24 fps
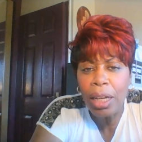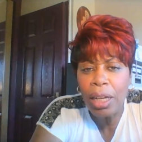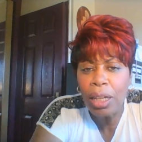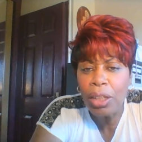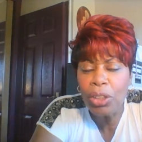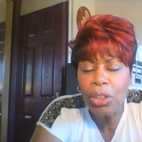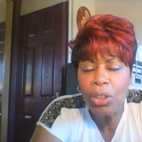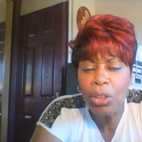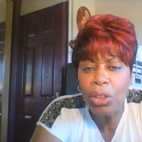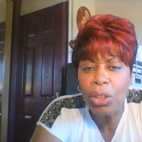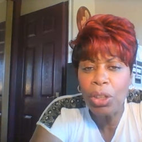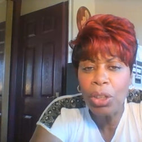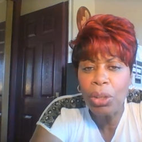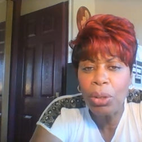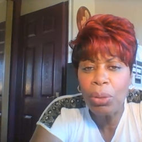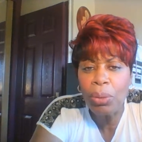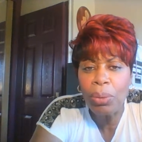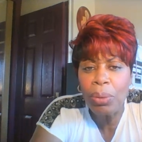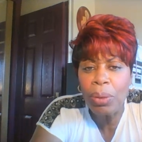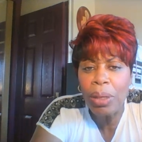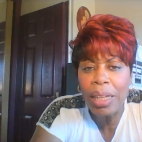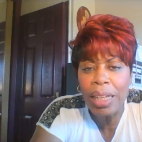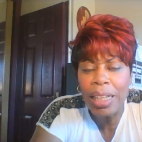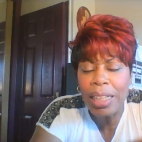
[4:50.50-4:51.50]
you know,
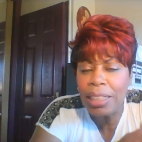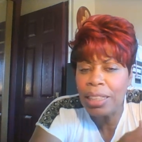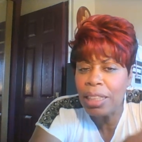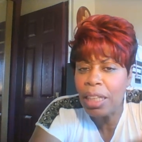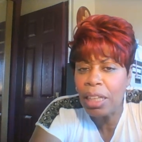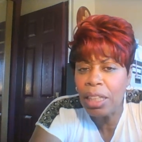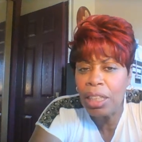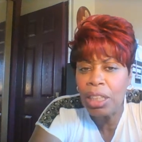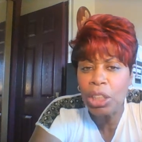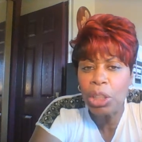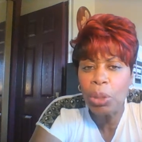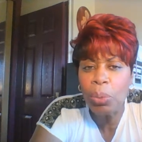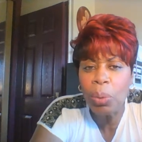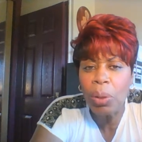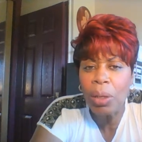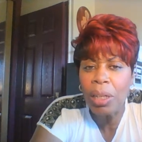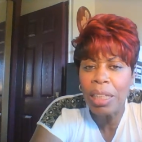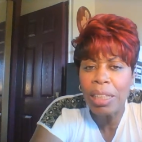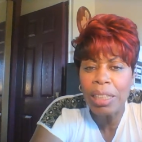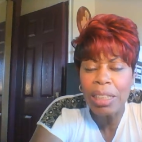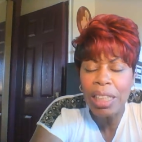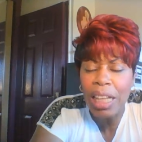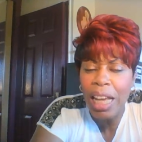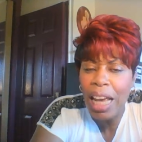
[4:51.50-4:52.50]
he'd done it
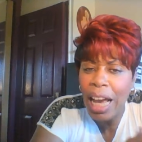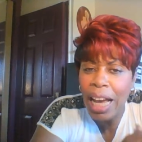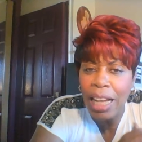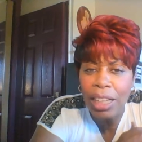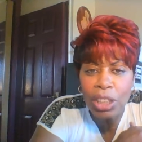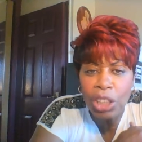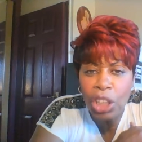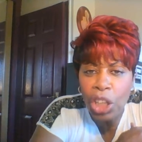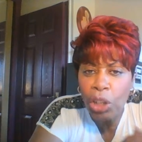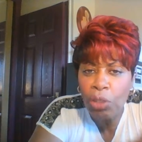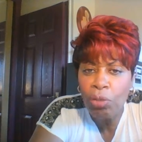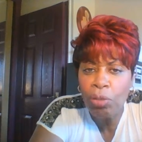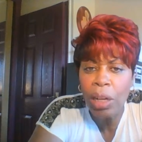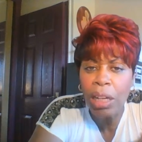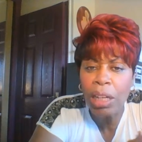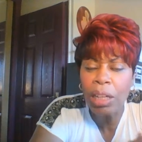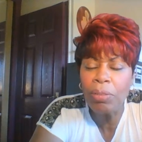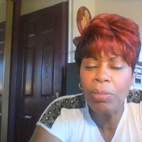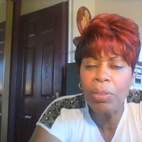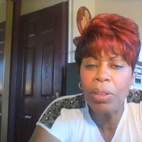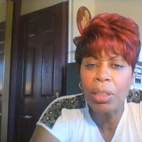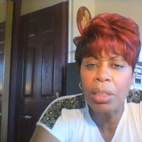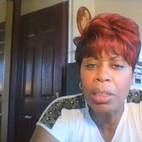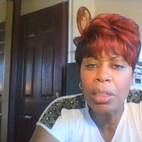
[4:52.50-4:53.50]
twice, it had no
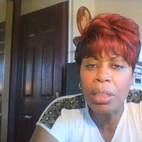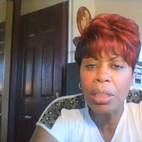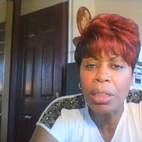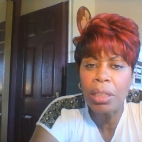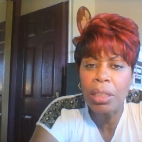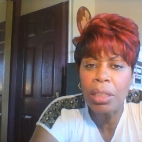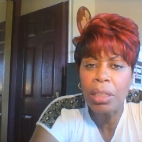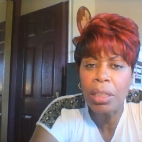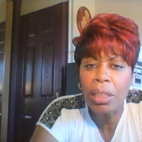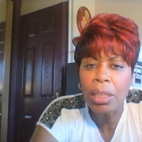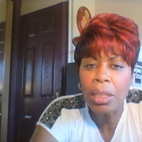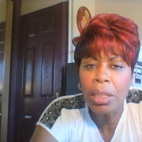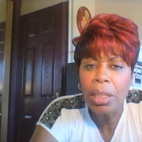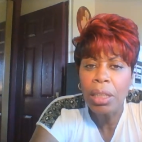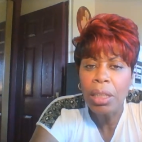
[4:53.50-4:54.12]
relevance.